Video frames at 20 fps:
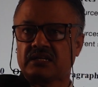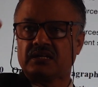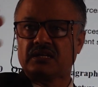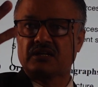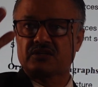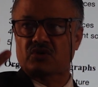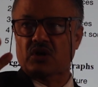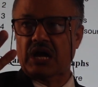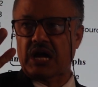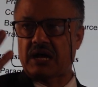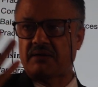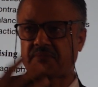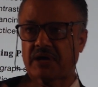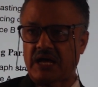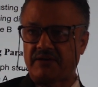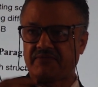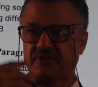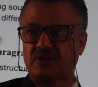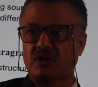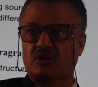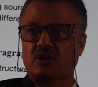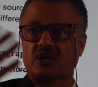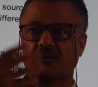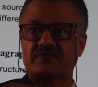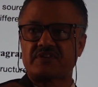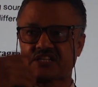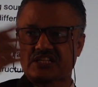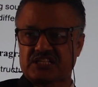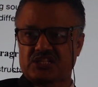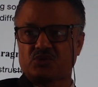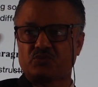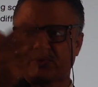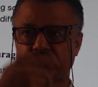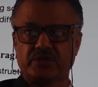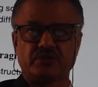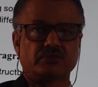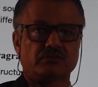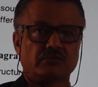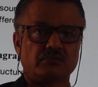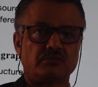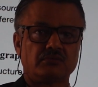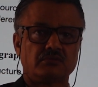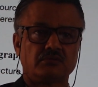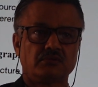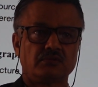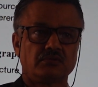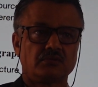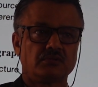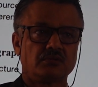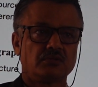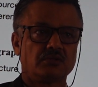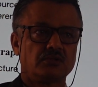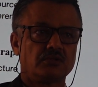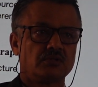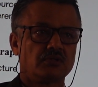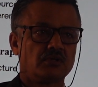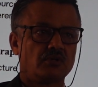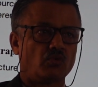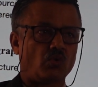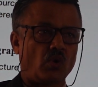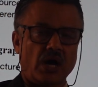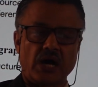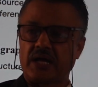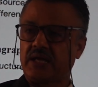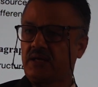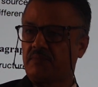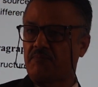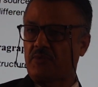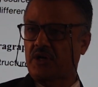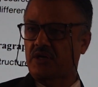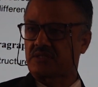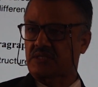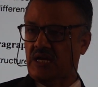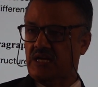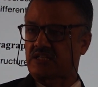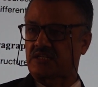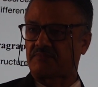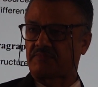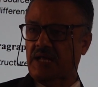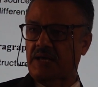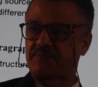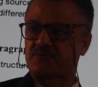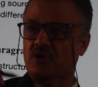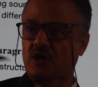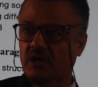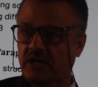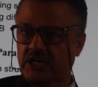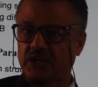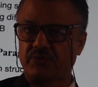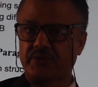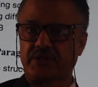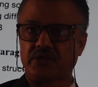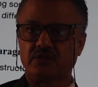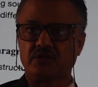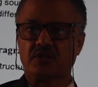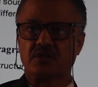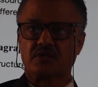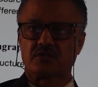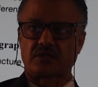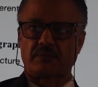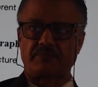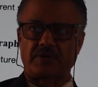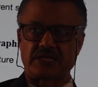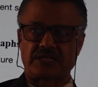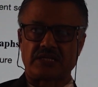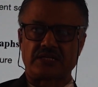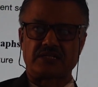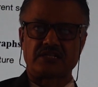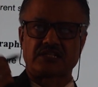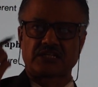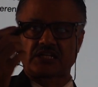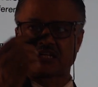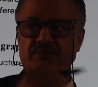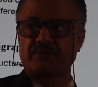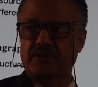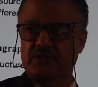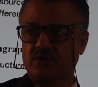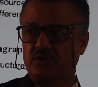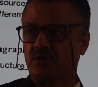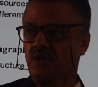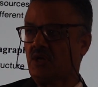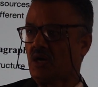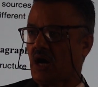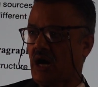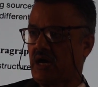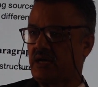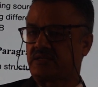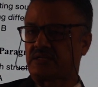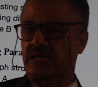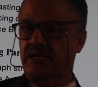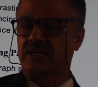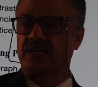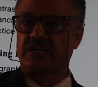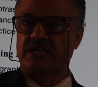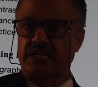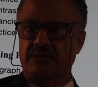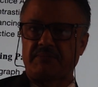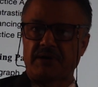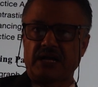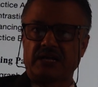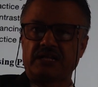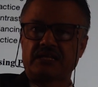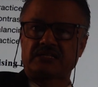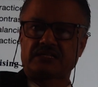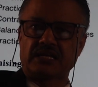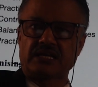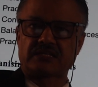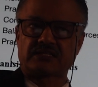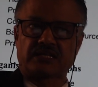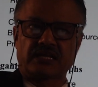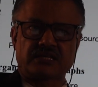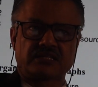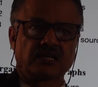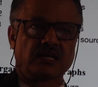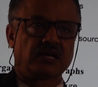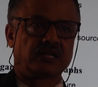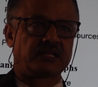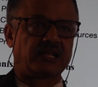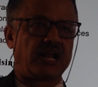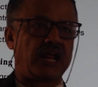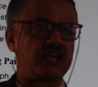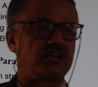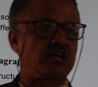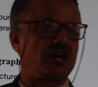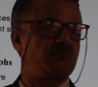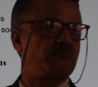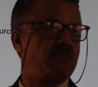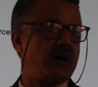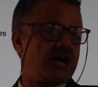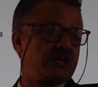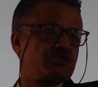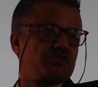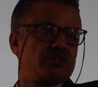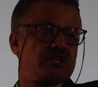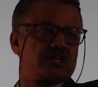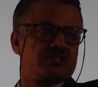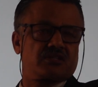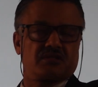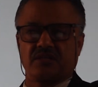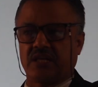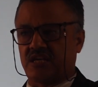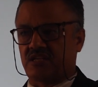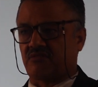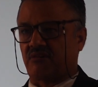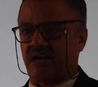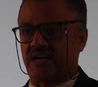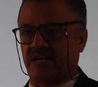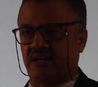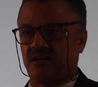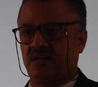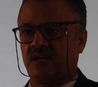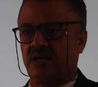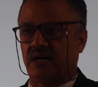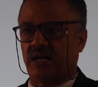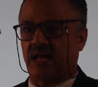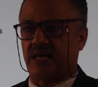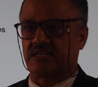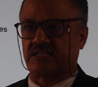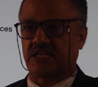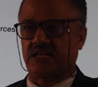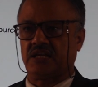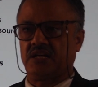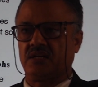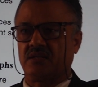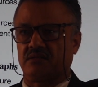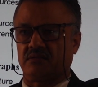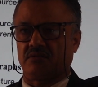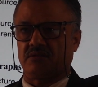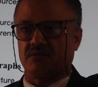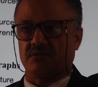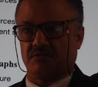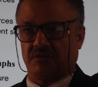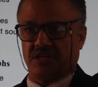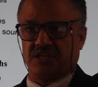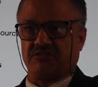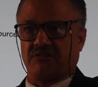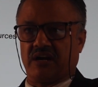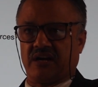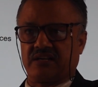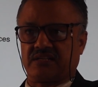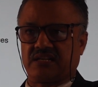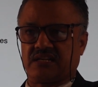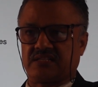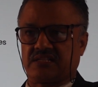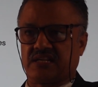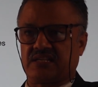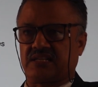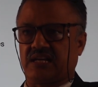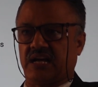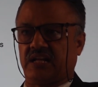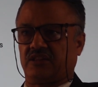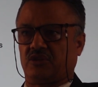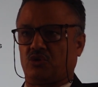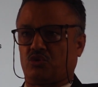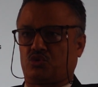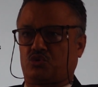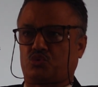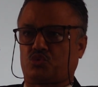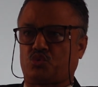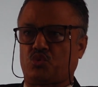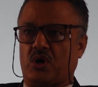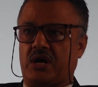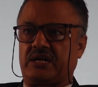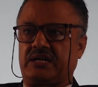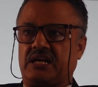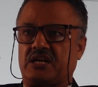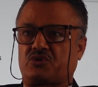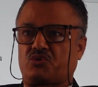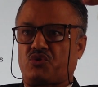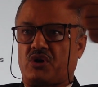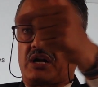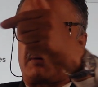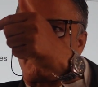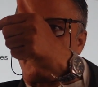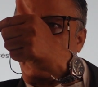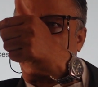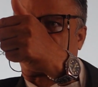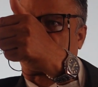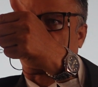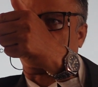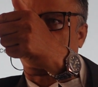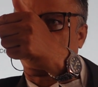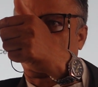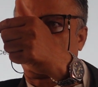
So I am having a conversation with you. Why? Because I sometimes agree with you, sometimes I disagree with you. I say Himani says this, and then I come back to this writer, and I say this writer says this, and the two ideas do not match,